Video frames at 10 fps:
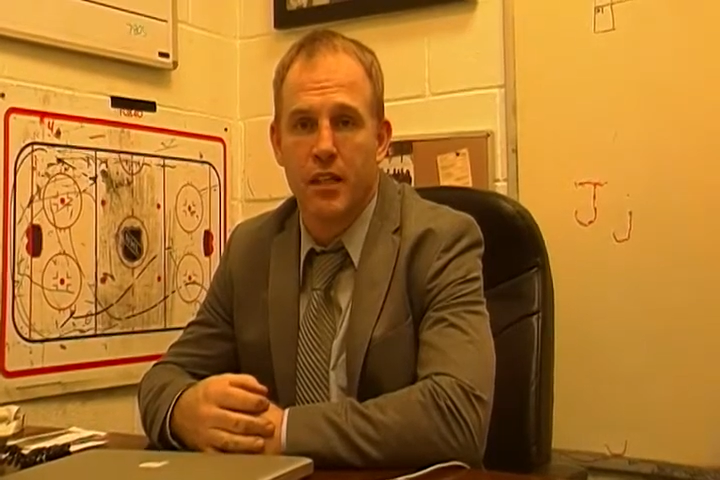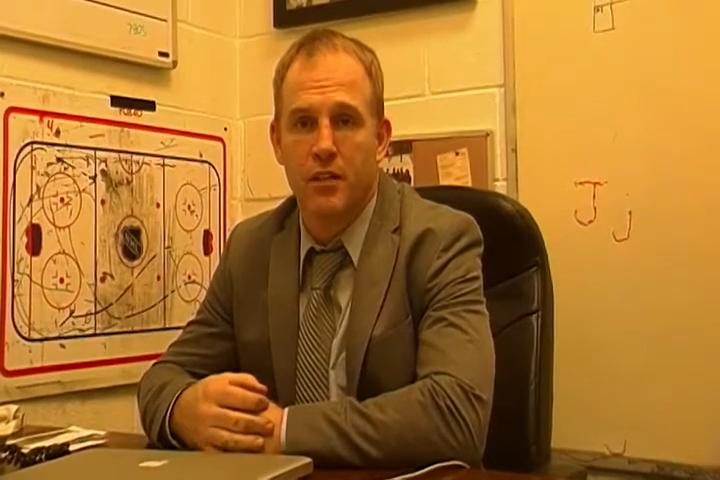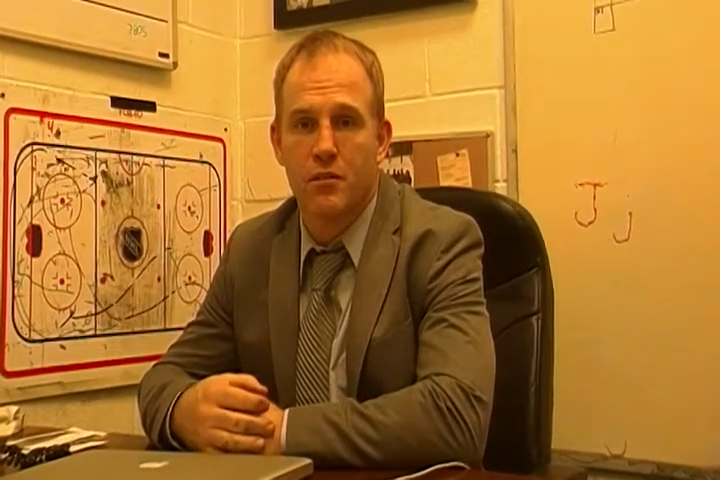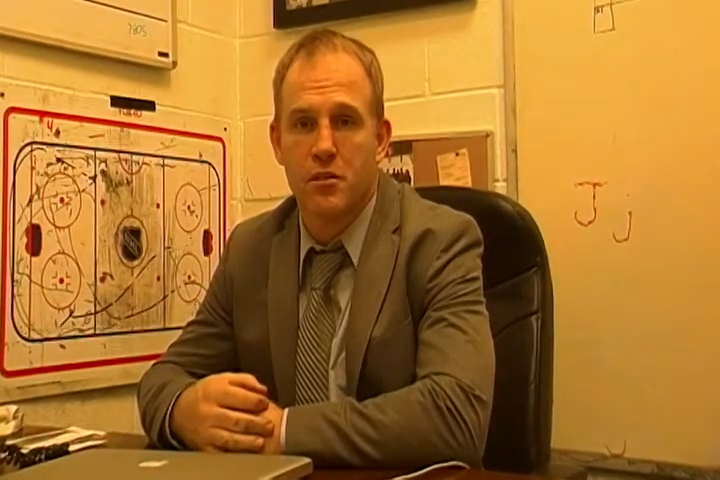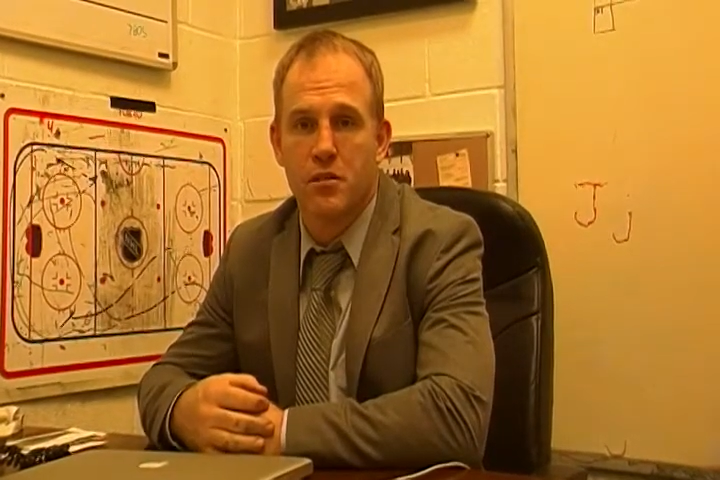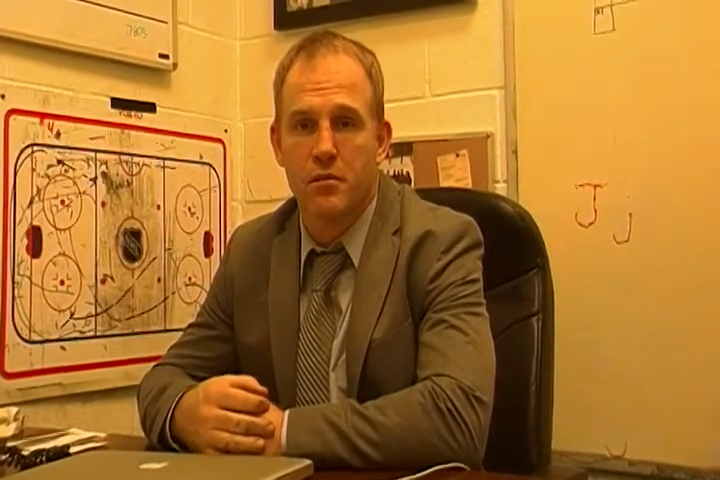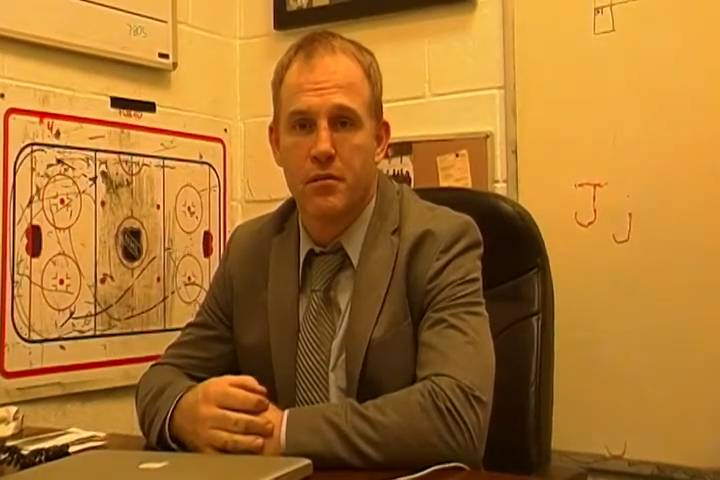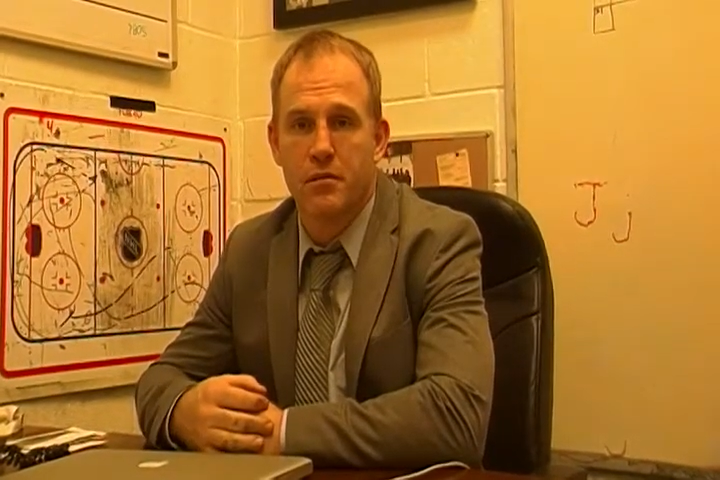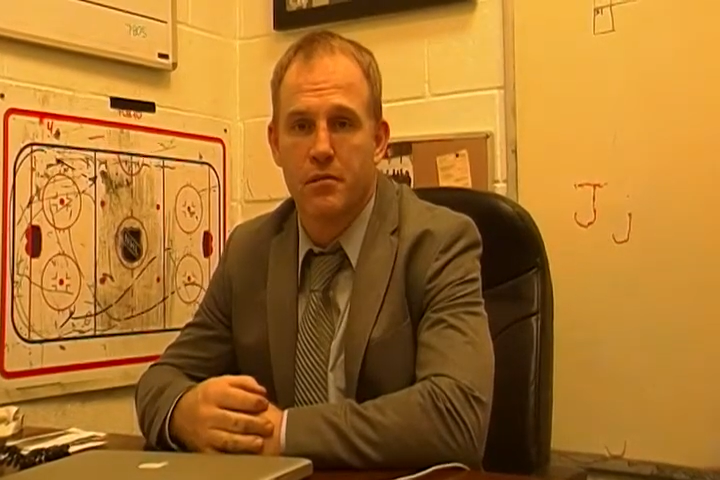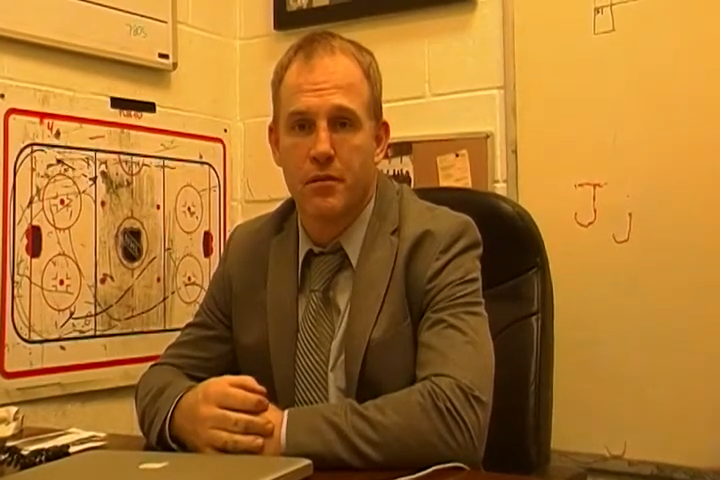you know,
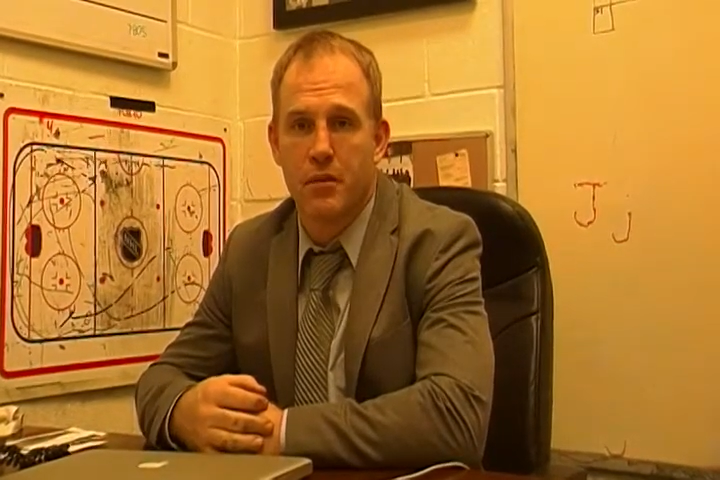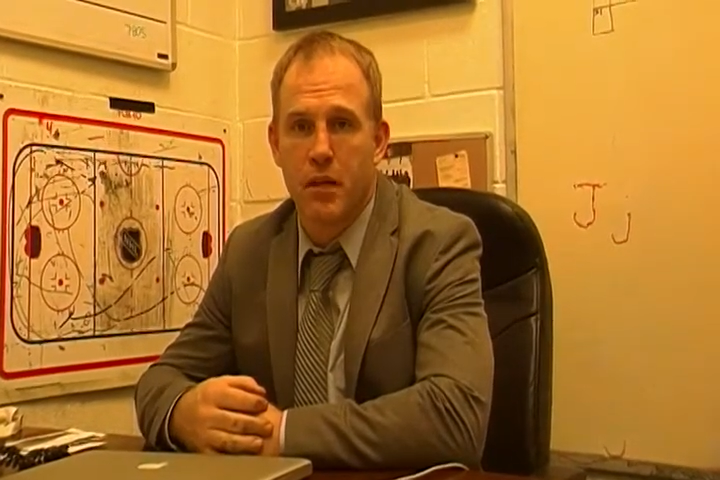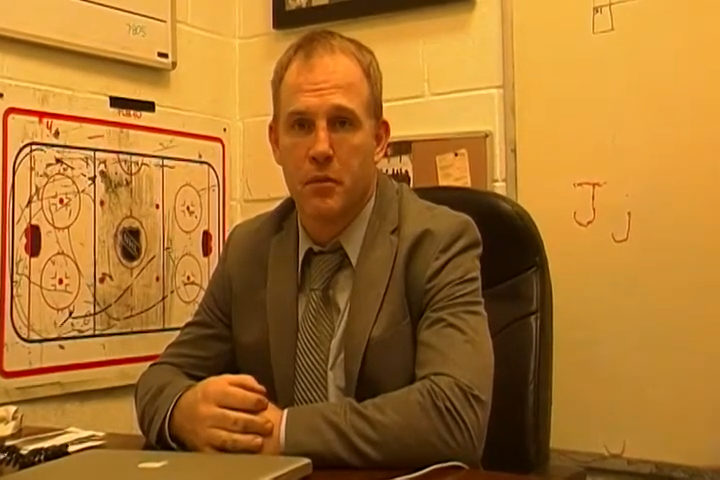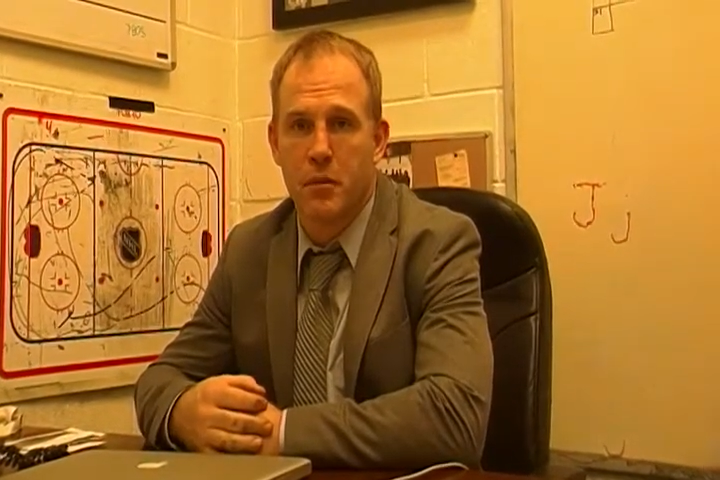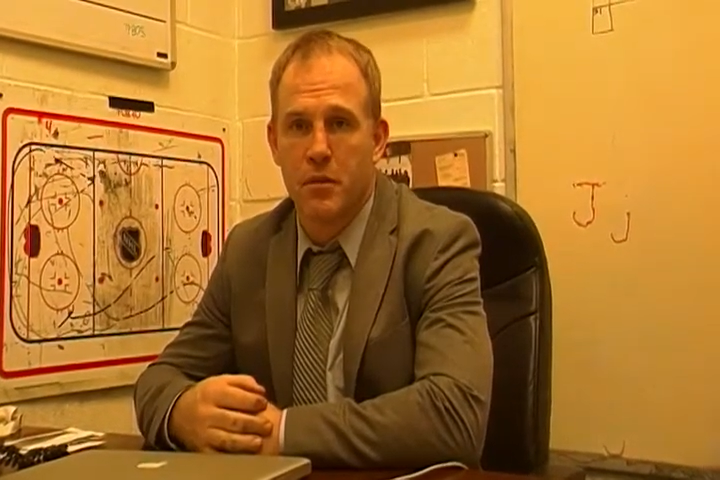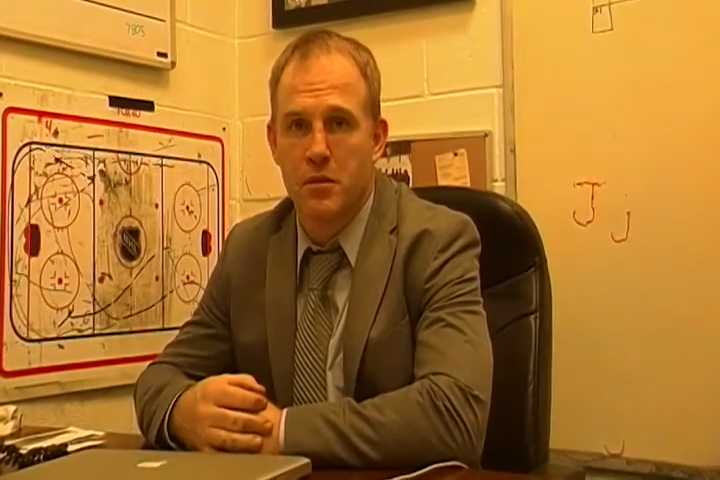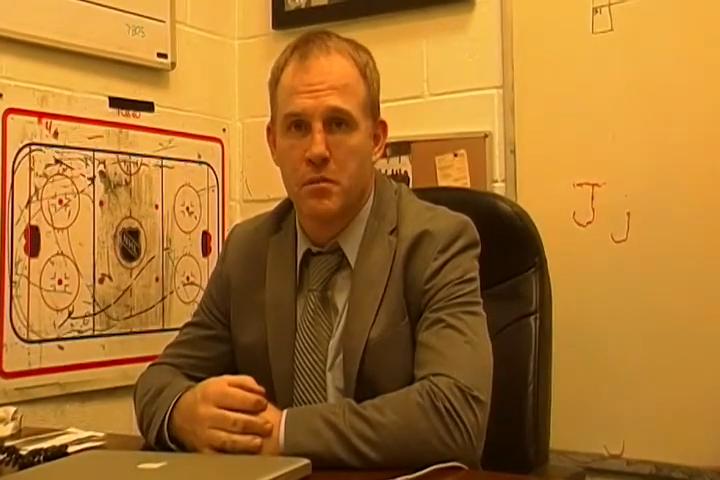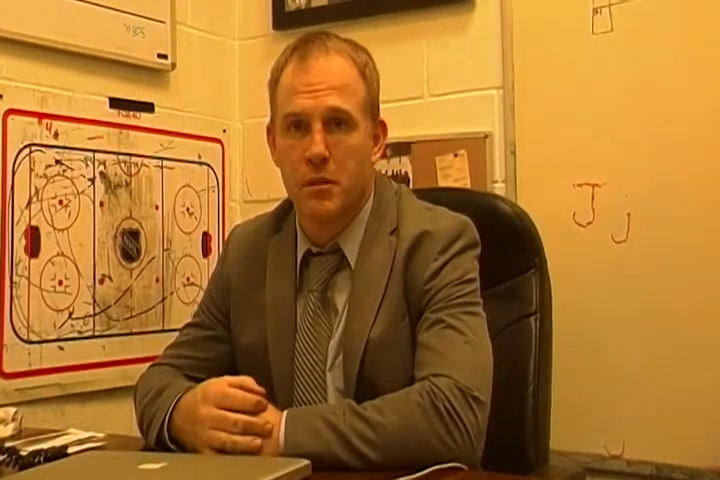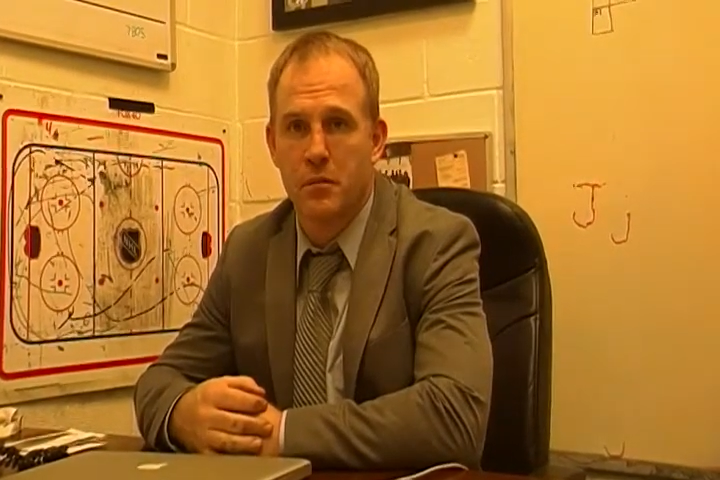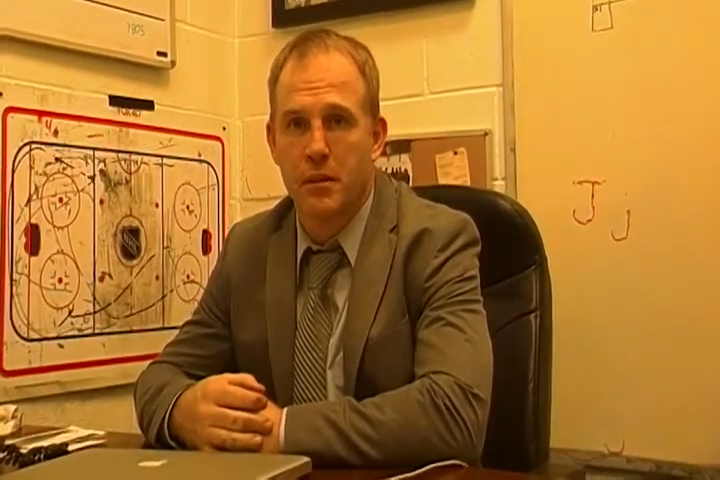gripe over
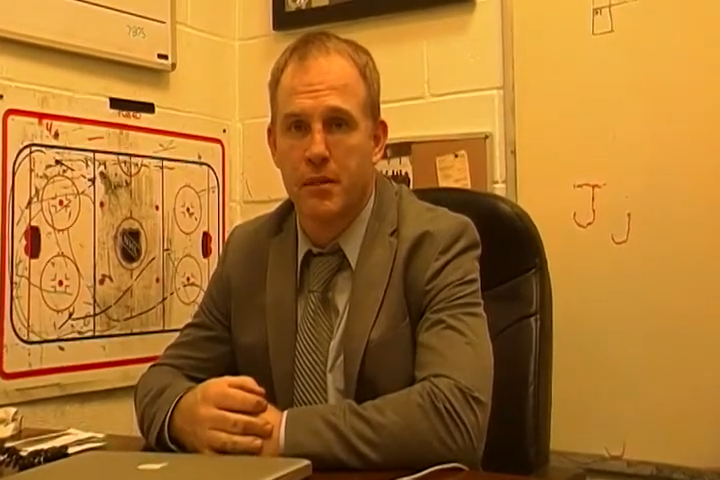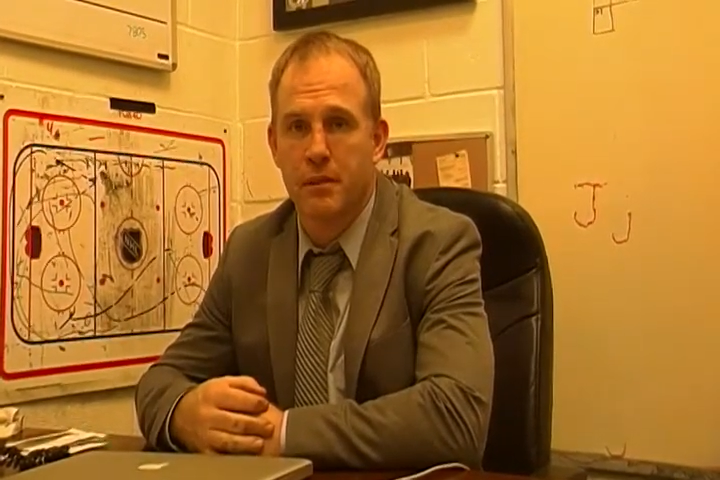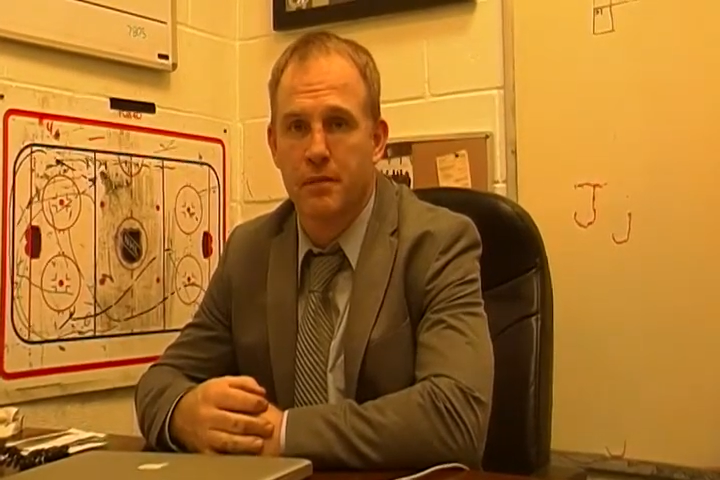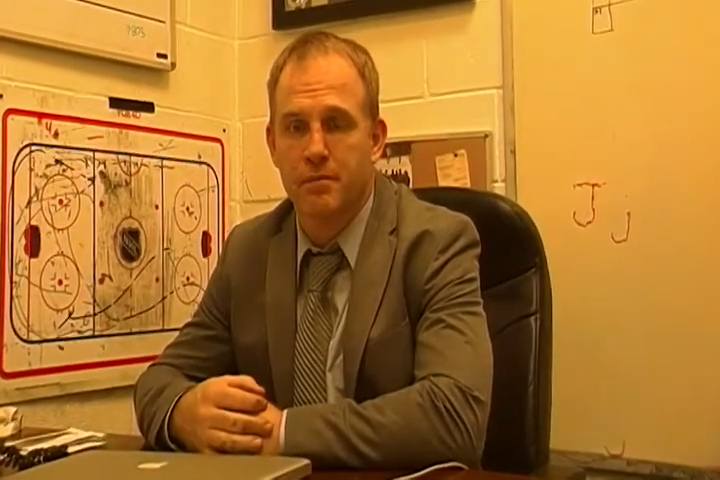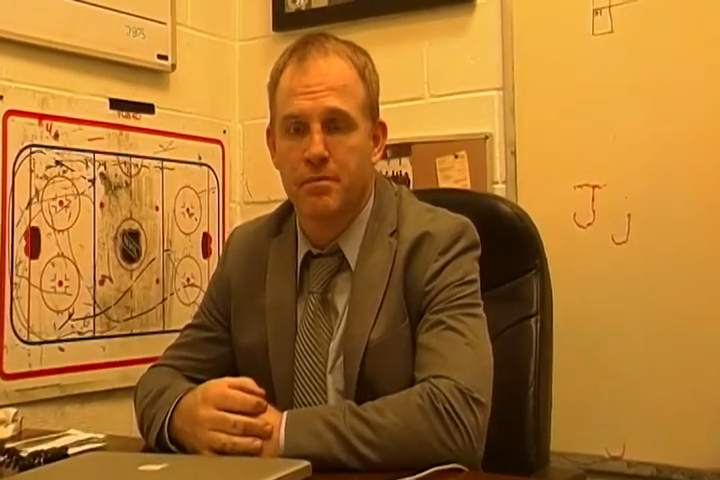spilt milk.